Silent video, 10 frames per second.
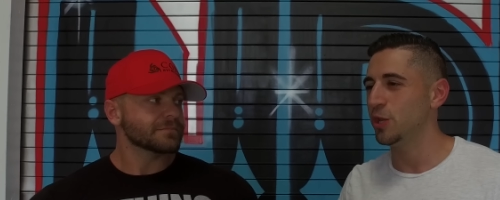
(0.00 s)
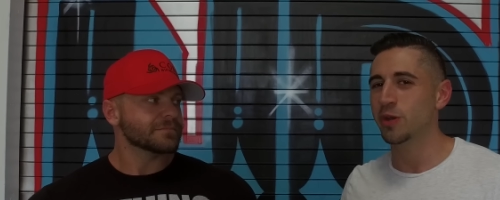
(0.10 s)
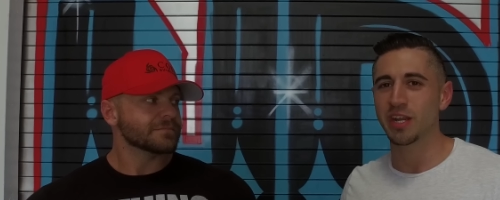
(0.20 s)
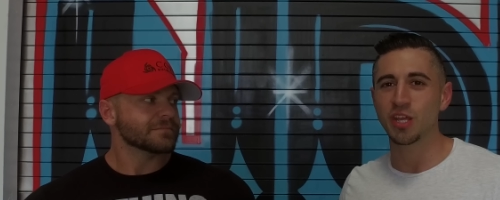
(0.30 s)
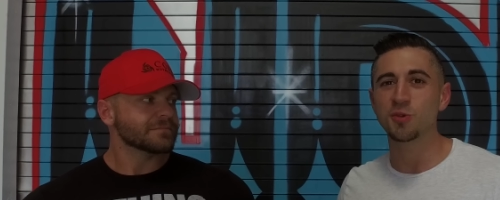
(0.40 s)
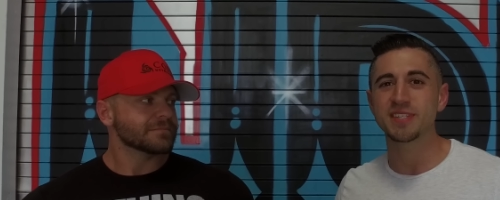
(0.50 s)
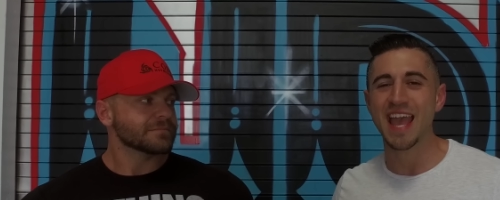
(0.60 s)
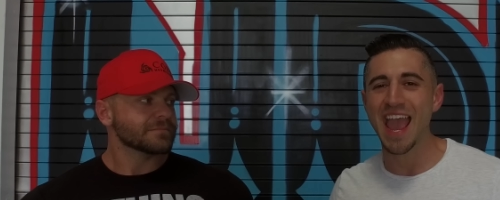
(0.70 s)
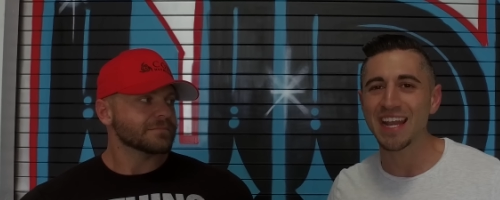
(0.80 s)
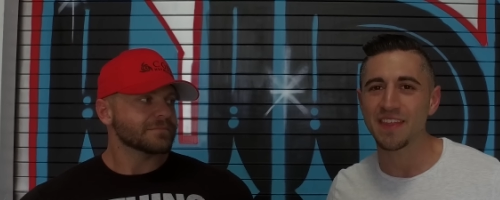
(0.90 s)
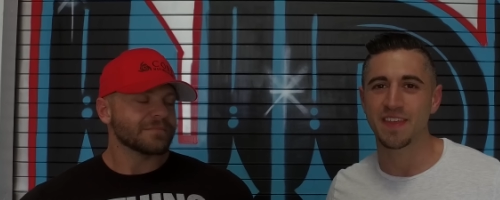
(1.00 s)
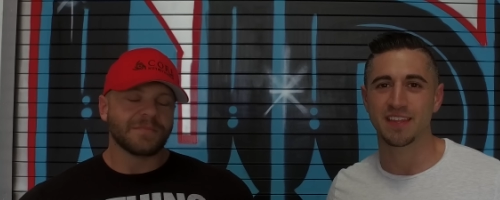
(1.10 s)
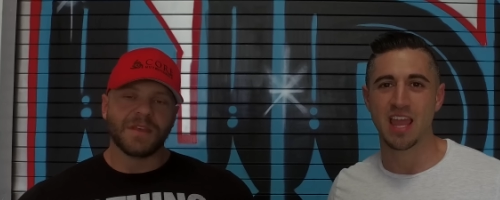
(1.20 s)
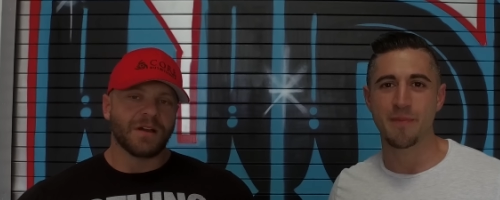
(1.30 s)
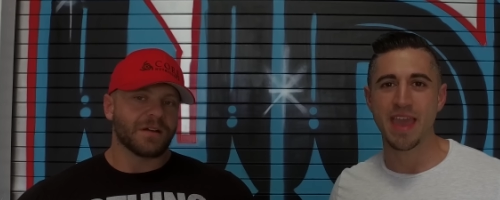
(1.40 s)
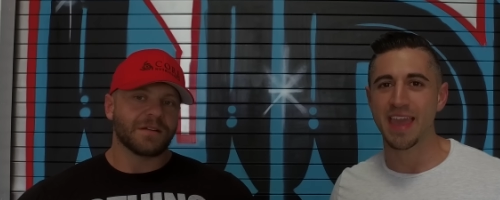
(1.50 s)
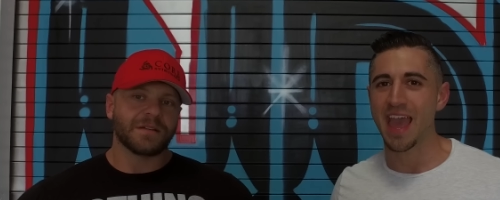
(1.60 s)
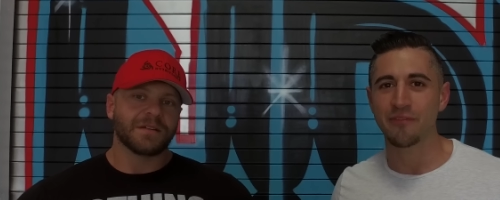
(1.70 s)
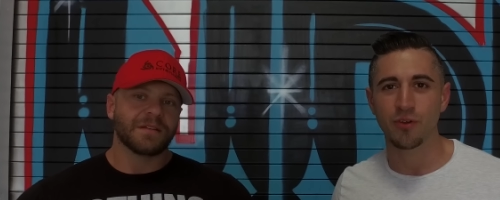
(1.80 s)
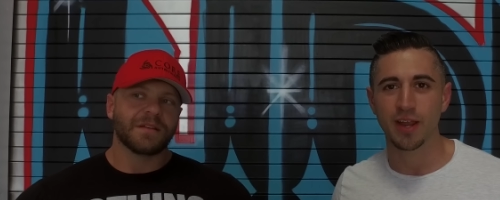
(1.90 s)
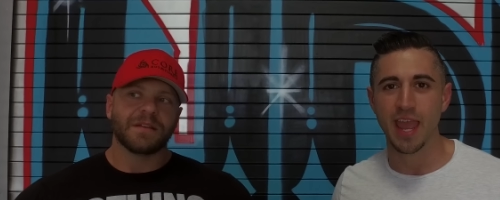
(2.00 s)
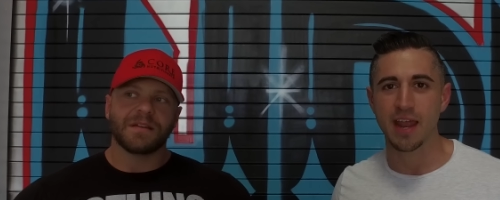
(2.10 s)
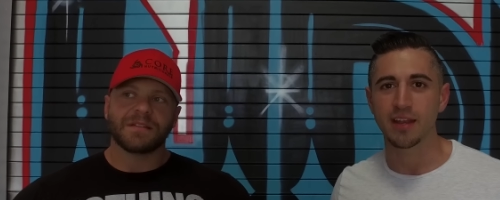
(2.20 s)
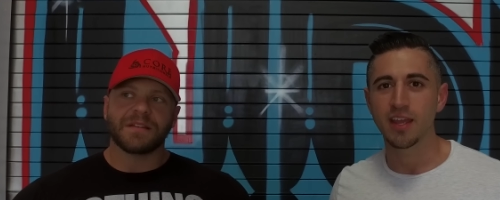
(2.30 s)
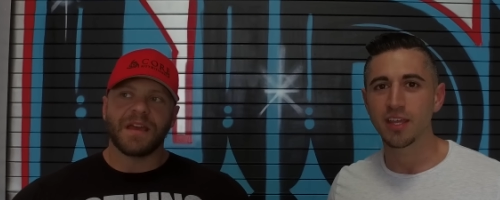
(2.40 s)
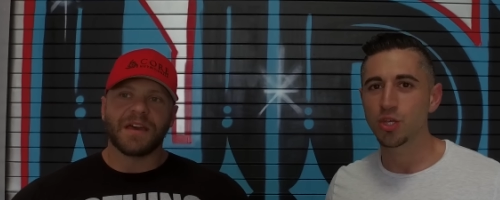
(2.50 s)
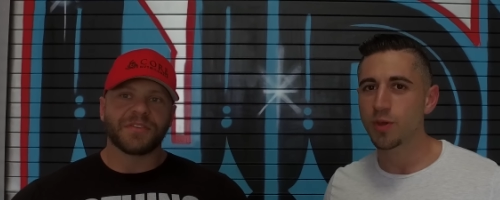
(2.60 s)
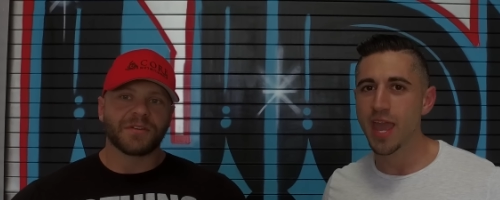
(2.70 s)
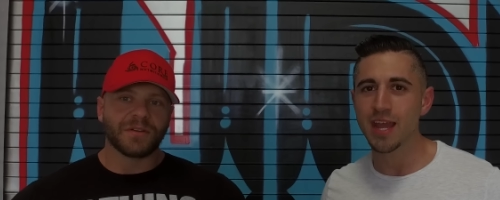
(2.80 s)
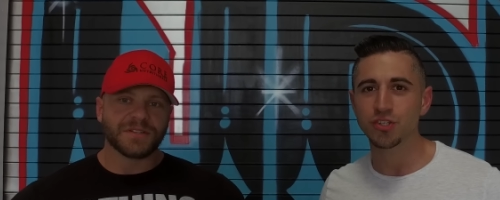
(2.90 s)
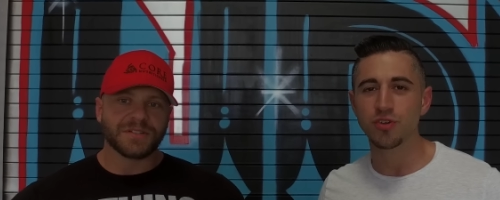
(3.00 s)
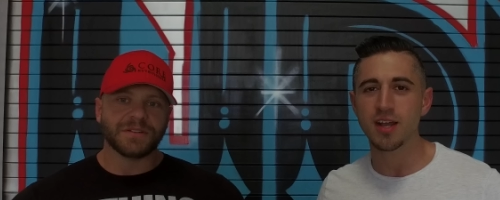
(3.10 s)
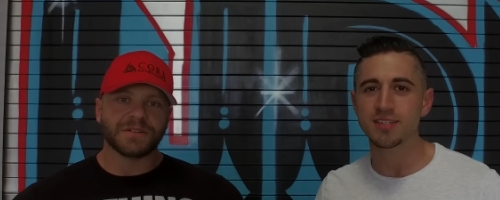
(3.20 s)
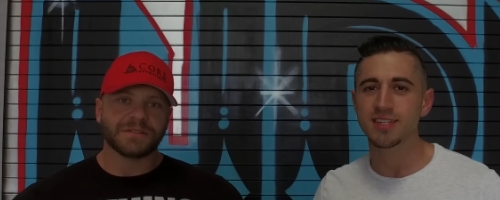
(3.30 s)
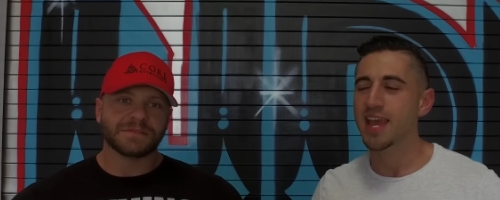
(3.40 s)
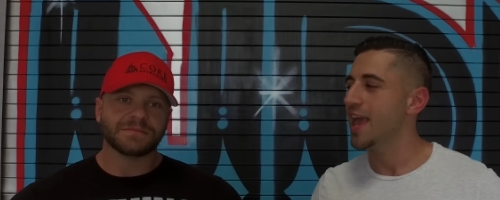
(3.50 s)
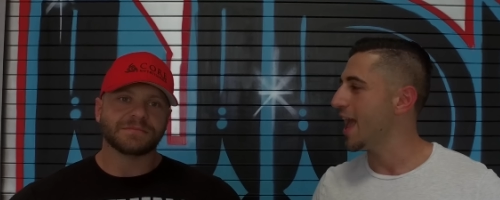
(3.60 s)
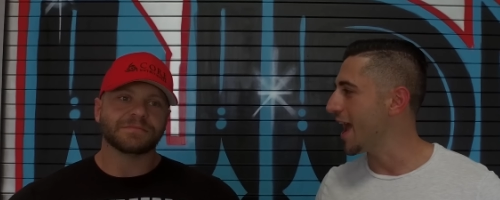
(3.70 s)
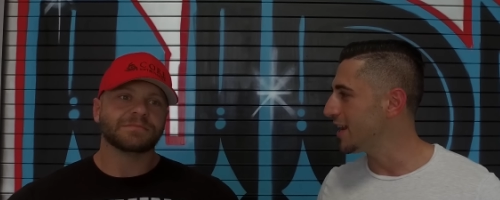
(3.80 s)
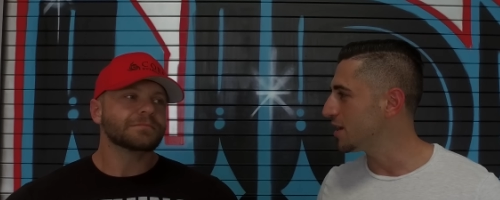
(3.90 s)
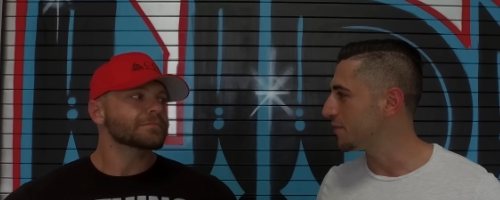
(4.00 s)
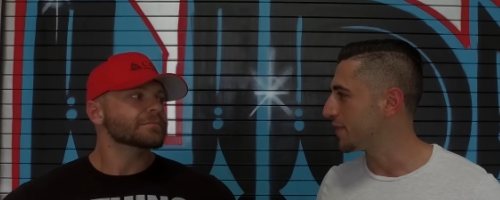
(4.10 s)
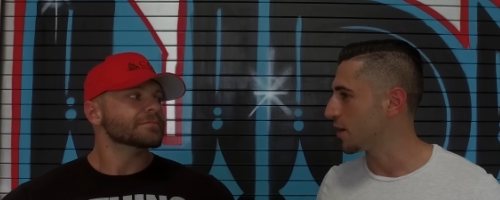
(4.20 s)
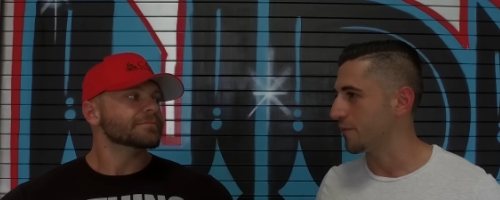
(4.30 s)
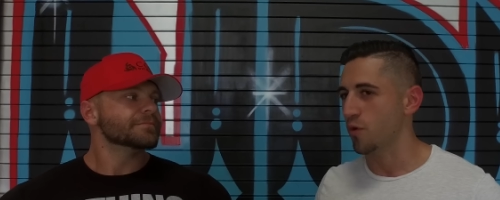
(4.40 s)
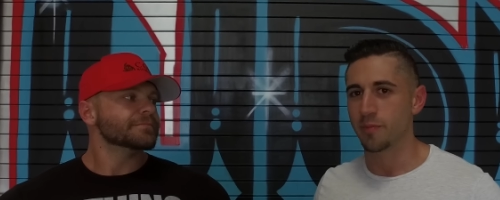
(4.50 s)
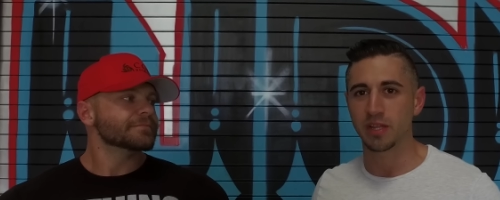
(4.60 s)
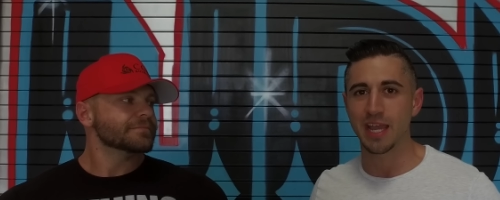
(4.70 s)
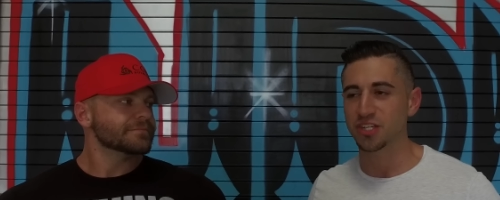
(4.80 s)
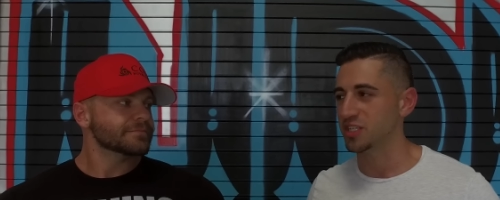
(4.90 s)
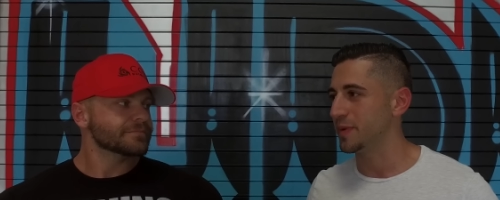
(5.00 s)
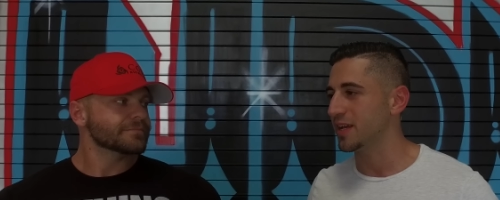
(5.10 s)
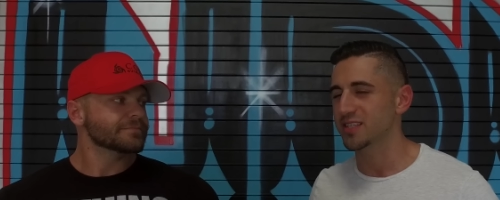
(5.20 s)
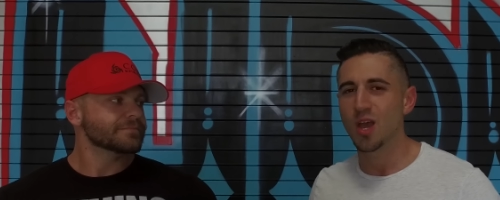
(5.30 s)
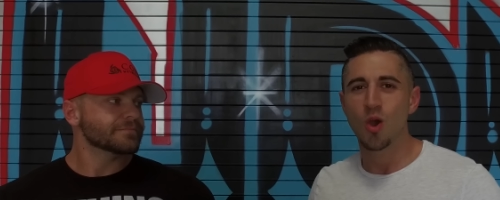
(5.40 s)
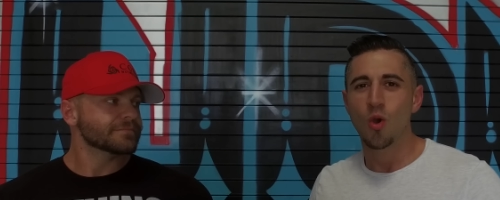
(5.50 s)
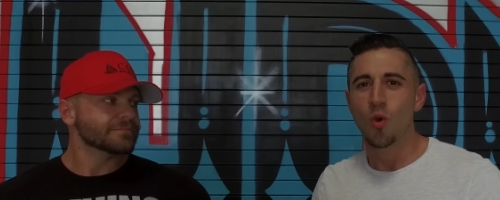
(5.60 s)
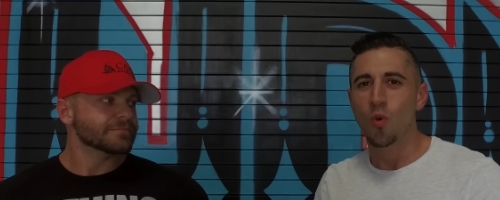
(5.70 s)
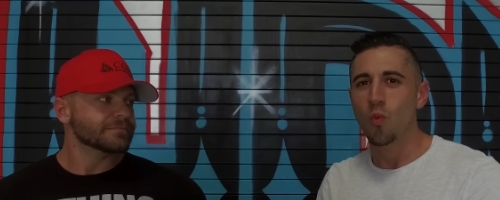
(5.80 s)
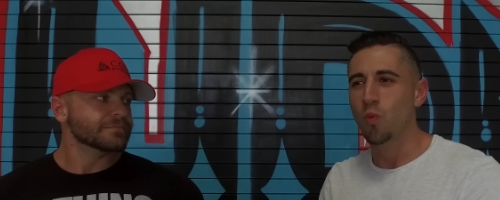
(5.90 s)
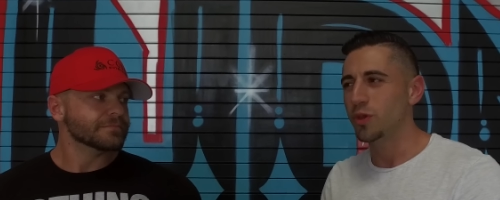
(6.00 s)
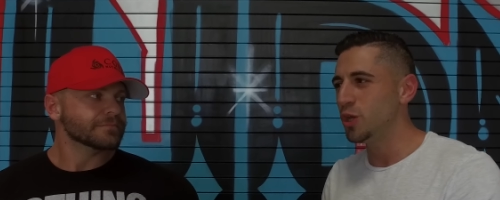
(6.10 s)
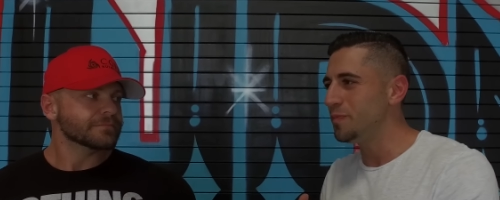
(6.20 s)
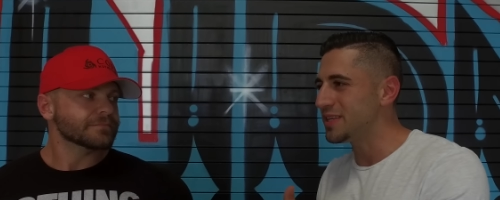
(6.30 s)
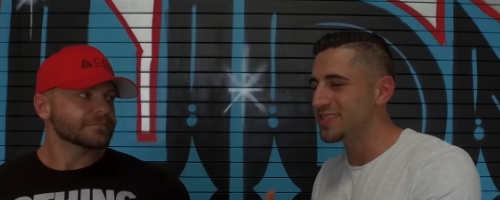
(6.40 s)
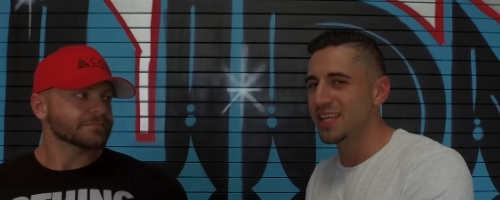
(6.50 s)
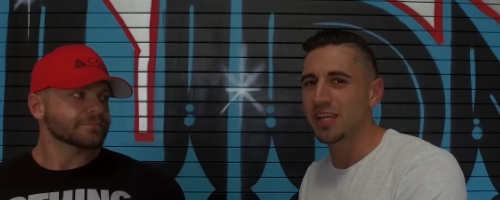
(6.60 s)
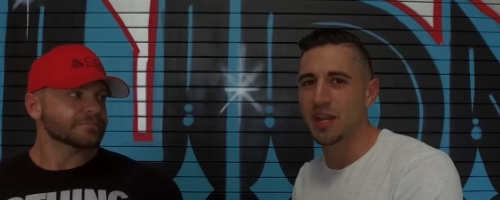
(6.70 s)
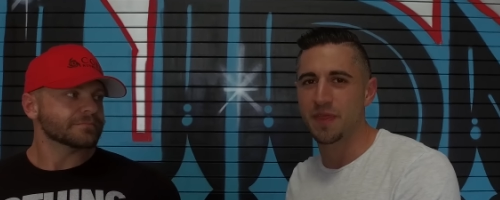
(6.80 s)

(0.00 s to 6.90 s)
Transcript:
Speaker 1: you going to use anything they yeah. make ever again? You can't trust any of their formulations because you'd be silly to